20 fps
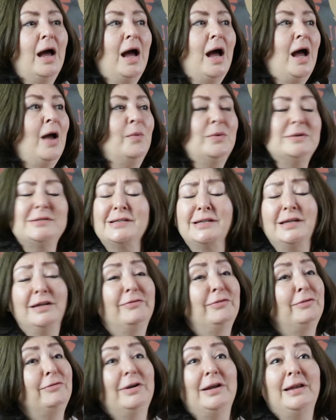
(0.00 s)
I wasn't
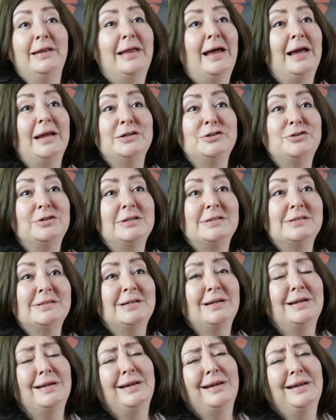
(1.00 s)
even really that interested
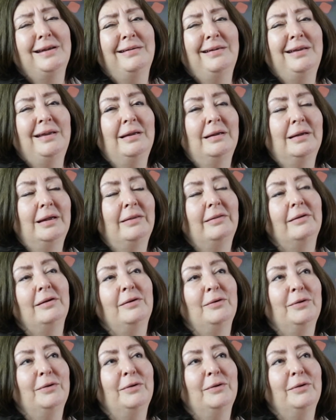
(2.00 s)
in it. Eh, I thought,